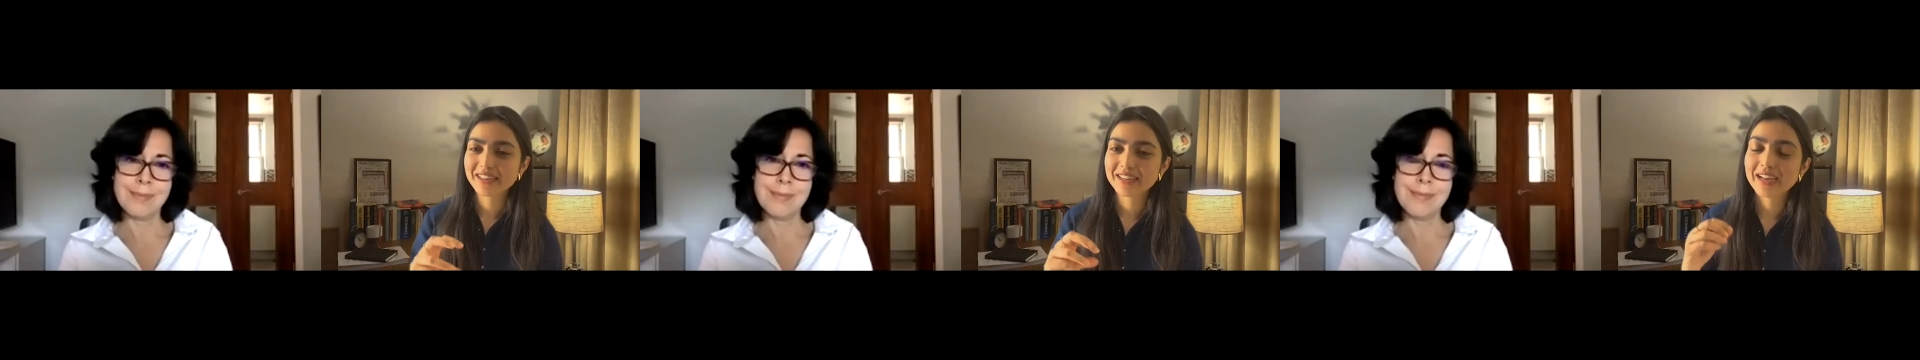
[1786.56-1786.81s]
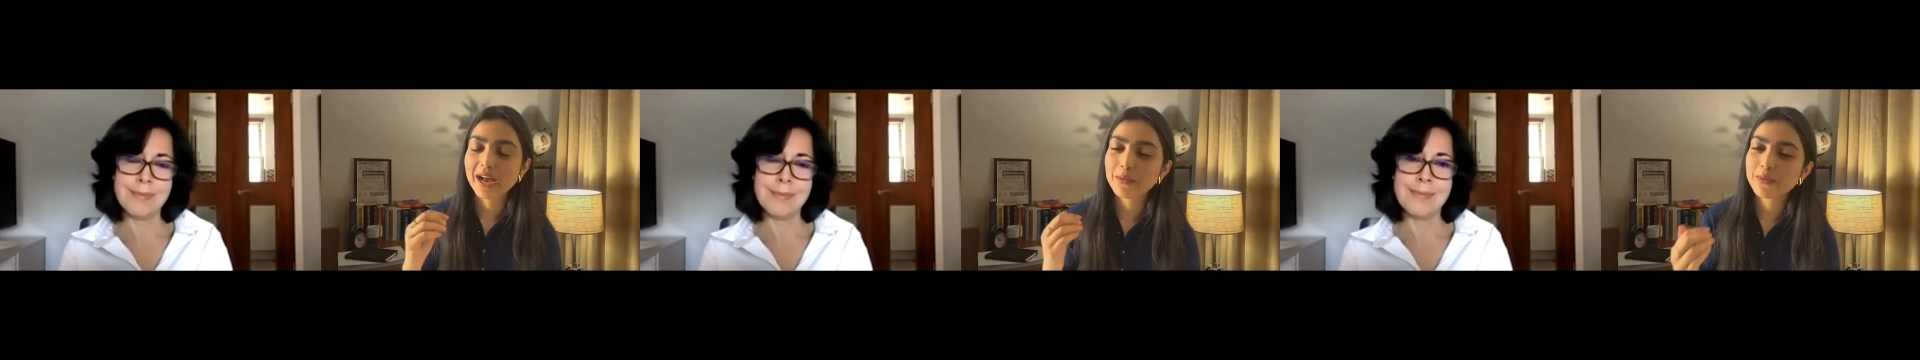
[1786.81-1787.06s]

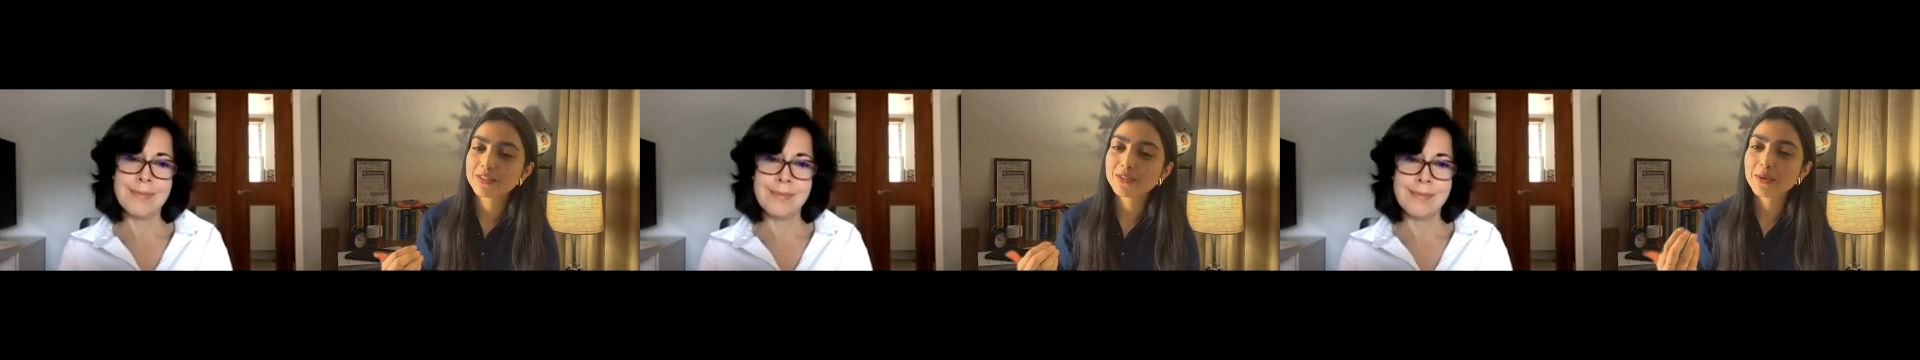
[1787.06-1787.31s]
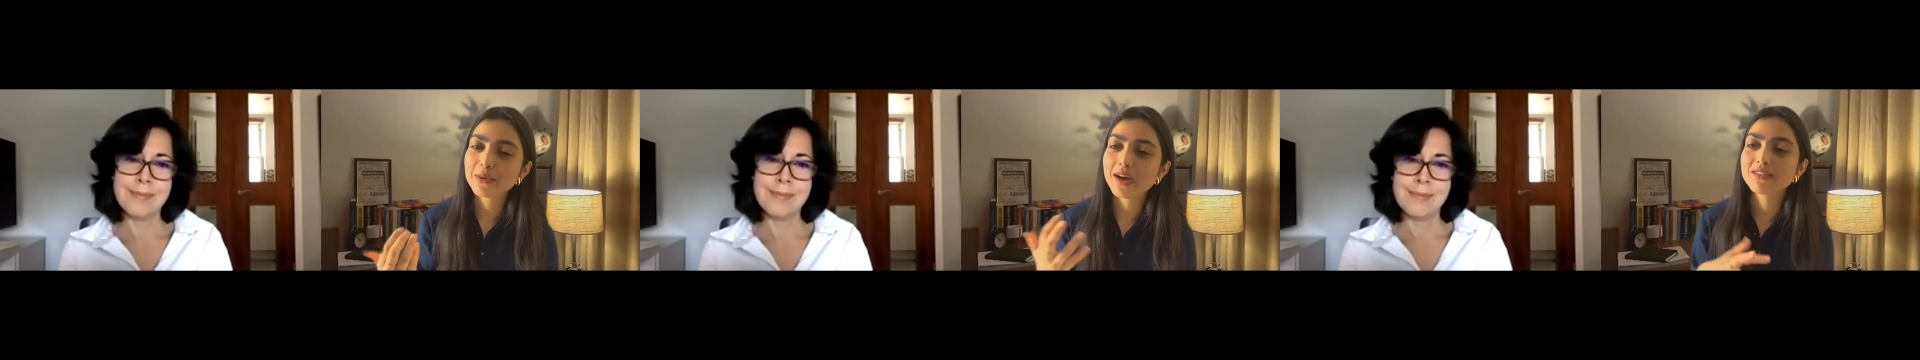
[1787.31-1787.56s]
Speaker 1: Like, what's
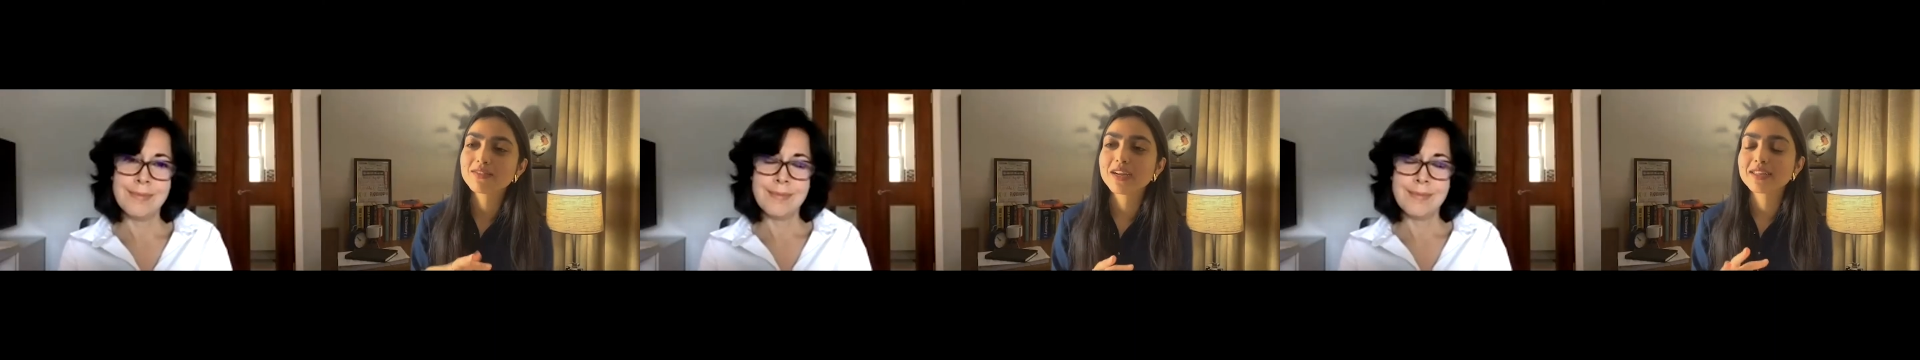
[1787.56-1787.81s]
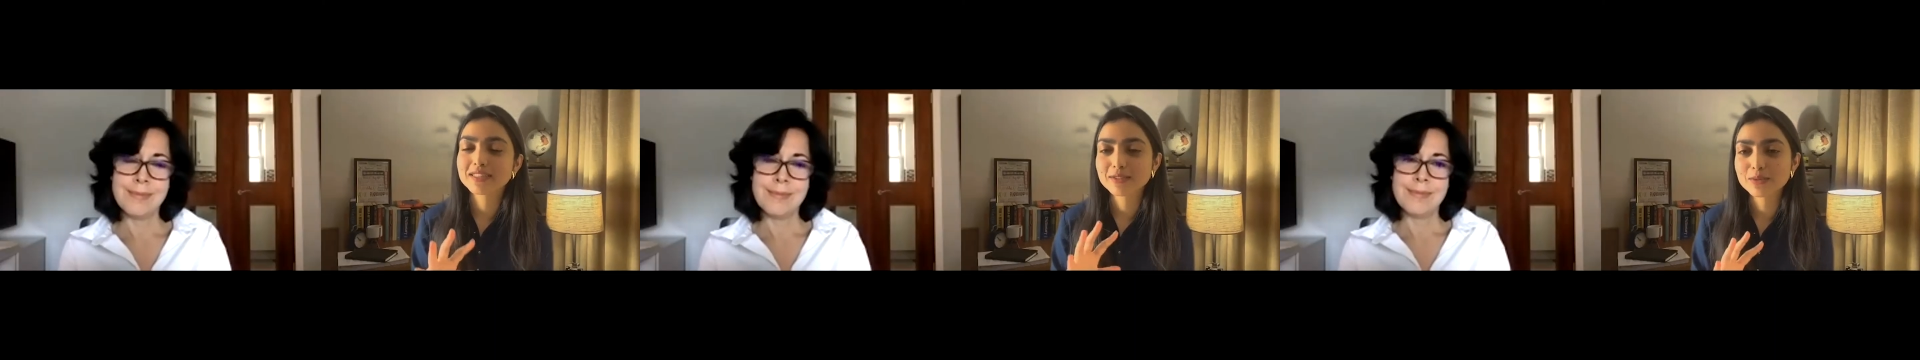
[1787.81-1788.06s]
your
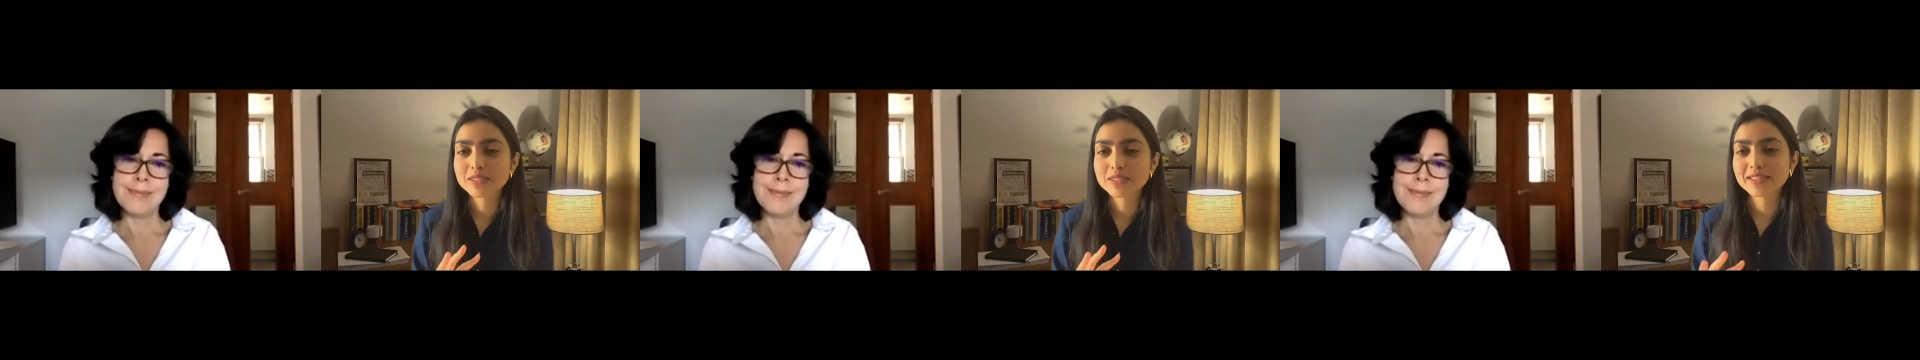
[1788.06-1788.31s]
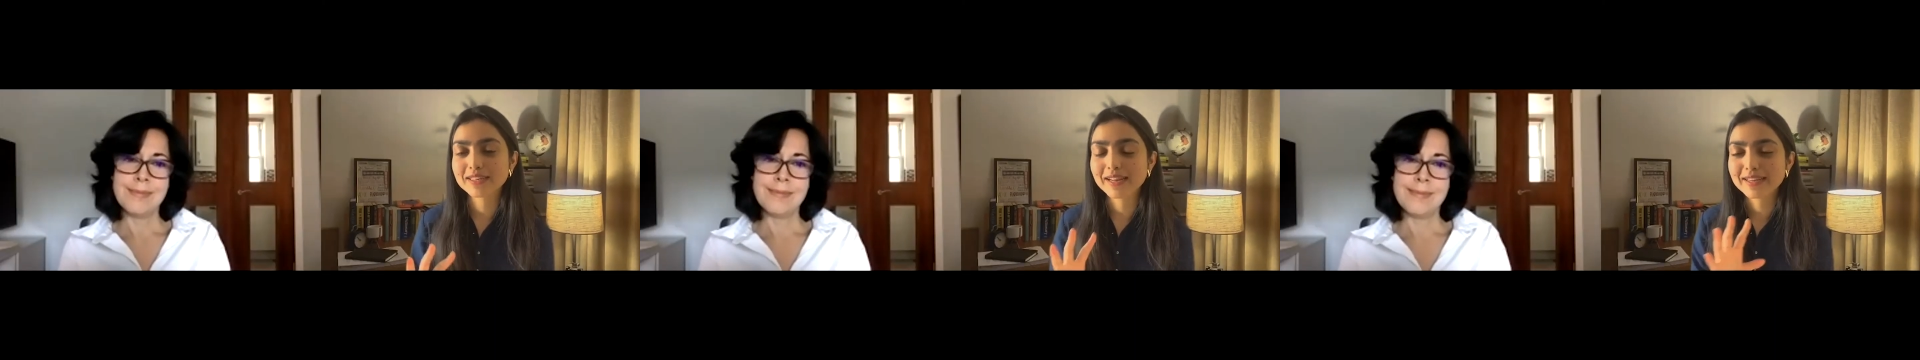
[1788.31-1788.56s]
unwinding
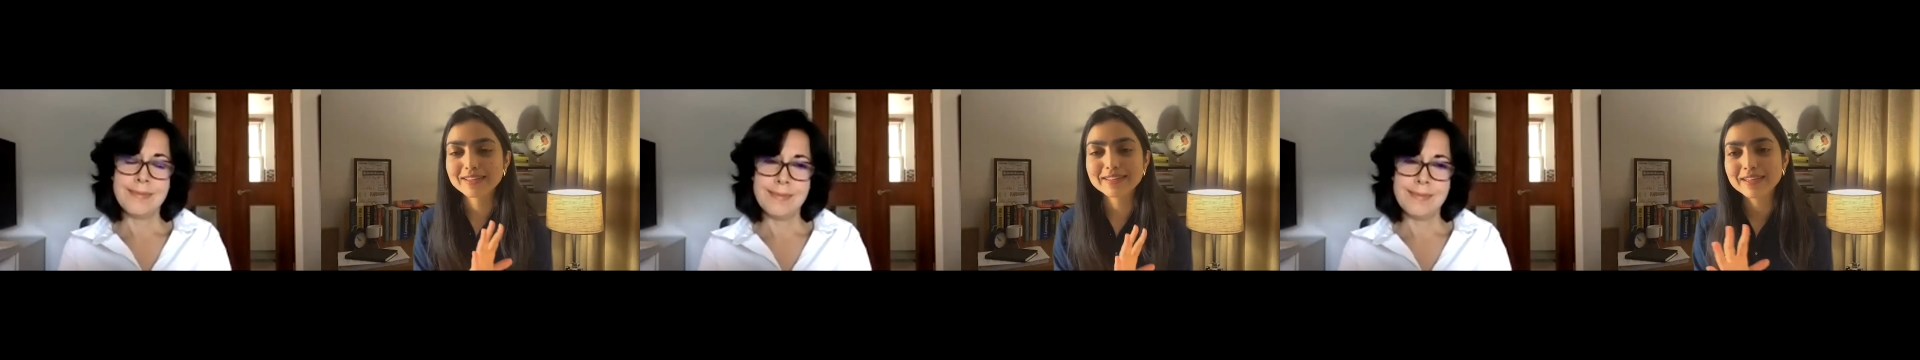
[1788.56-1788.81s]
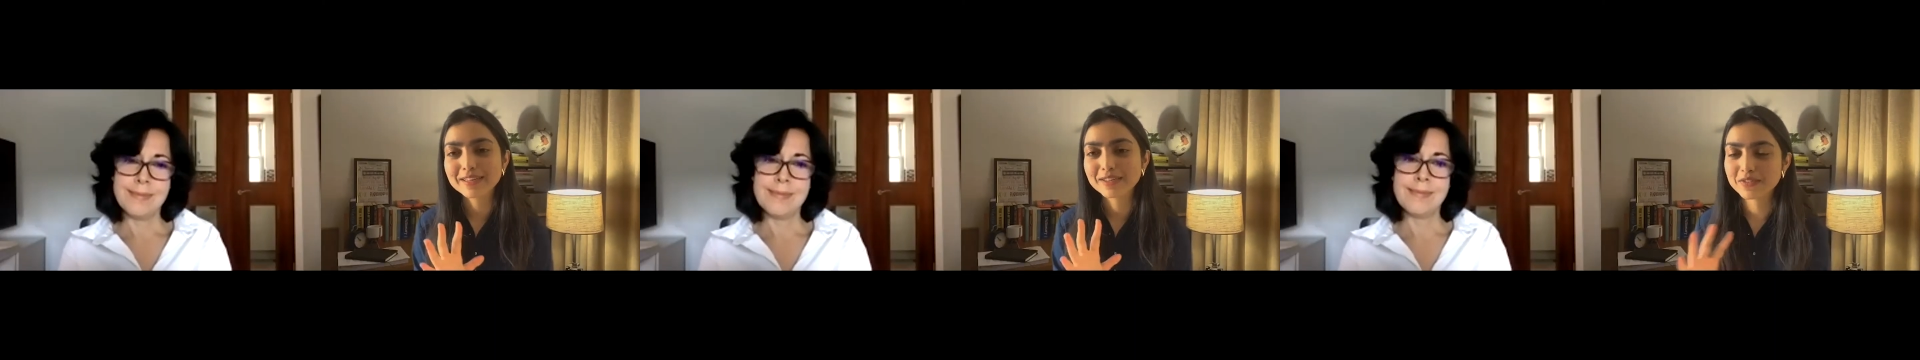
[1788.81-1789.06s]
routine like at
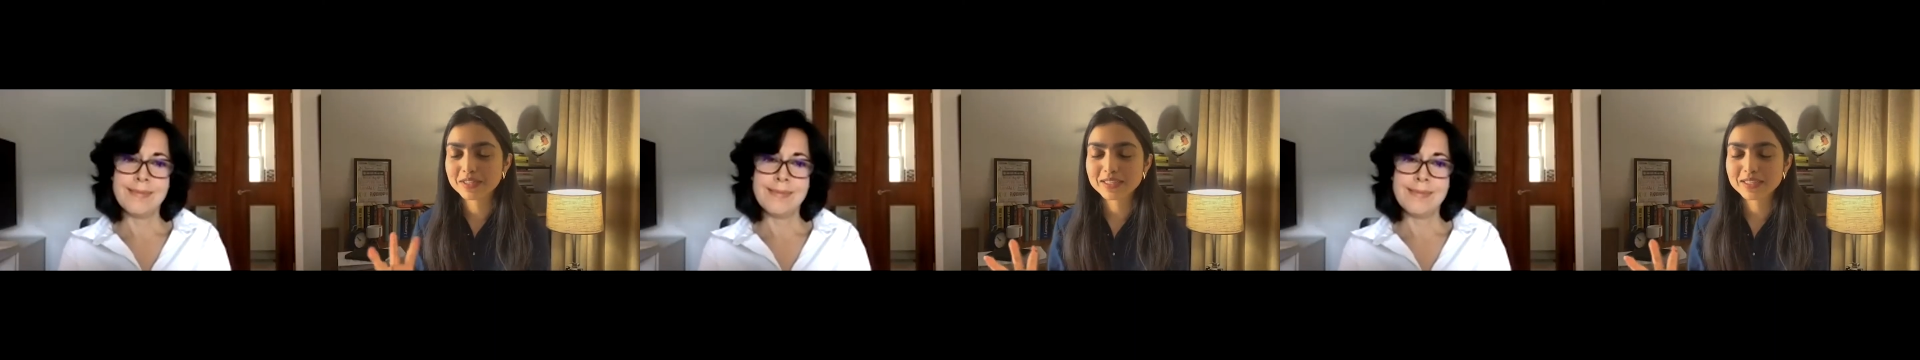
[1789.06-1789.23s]
the end of the